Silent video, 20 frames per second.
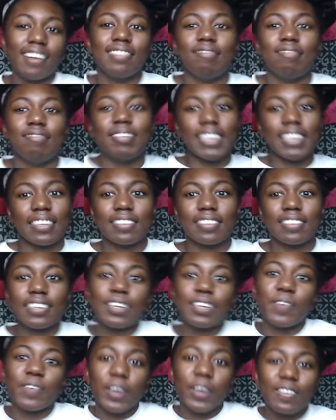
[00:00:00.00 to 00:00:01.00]
Dancing
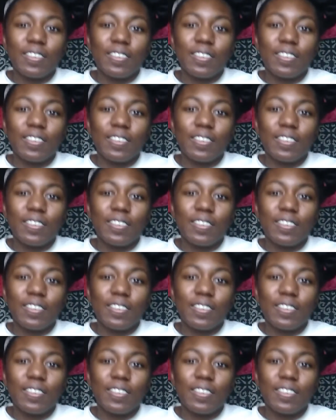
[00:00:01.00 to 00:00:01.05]
you out of